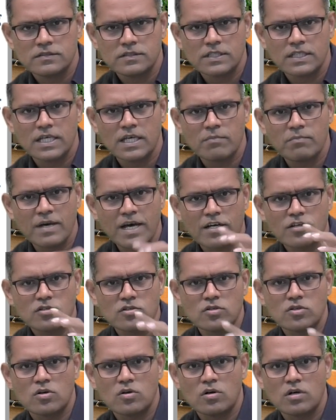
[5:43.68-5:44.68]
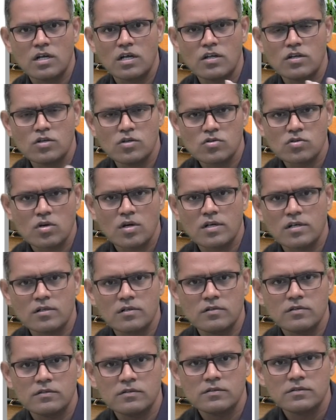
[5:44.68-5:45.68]
get back to your news
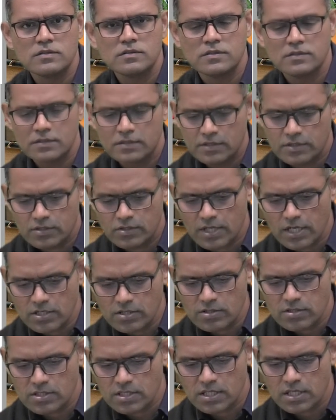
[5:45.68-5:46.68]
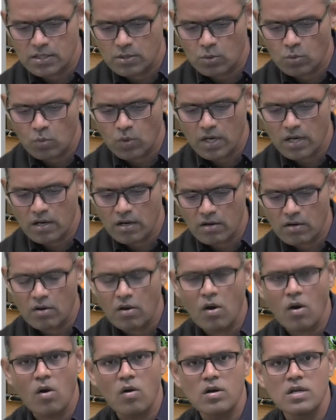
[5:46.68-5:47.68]
article, try to see where
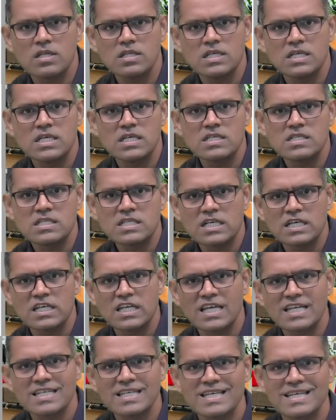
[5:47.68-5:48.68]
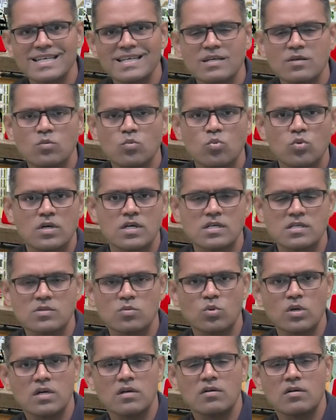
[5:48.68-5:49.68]
are these connecting words,
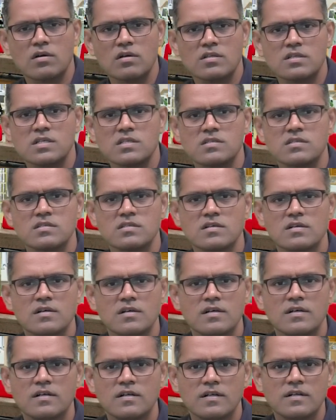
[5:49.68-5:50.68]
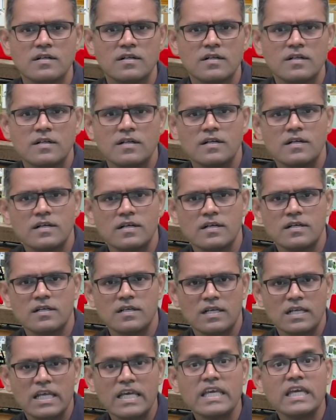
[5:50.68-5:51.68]
where are these
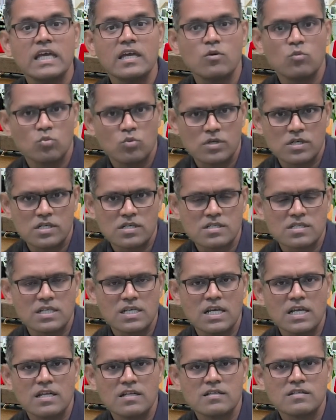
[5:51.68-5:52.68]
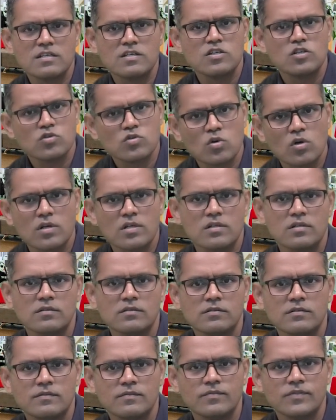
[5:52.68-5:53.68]
linking words in the news
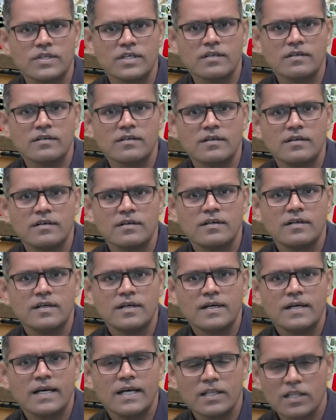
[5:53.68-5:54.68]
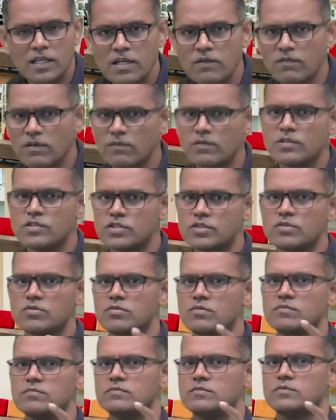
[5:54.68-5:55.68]
article. Yeah. And then we will
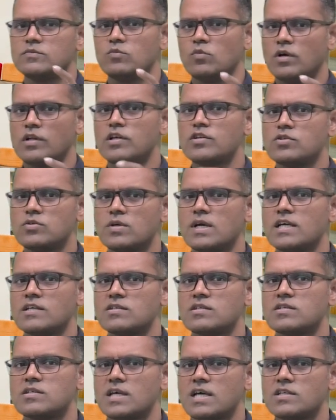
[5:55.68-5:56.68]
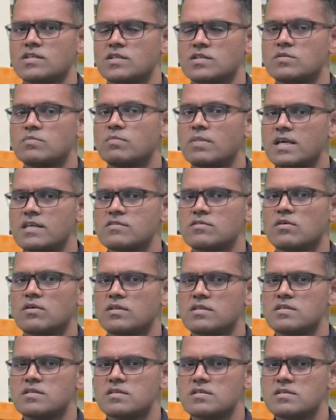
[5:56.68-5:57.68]
do 1 or 2 exercises based
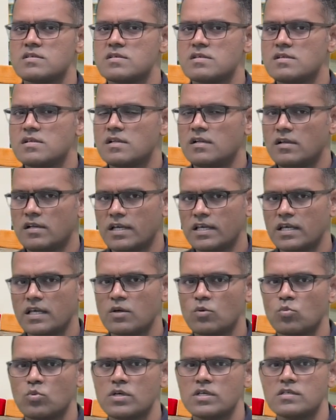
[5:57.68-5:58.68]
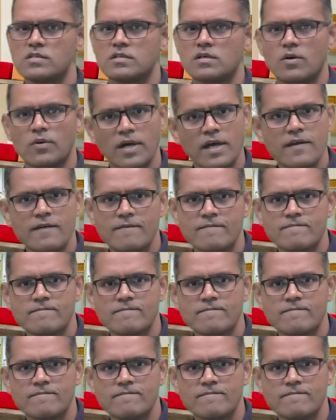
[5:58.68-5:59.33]
on the linking words. Okay?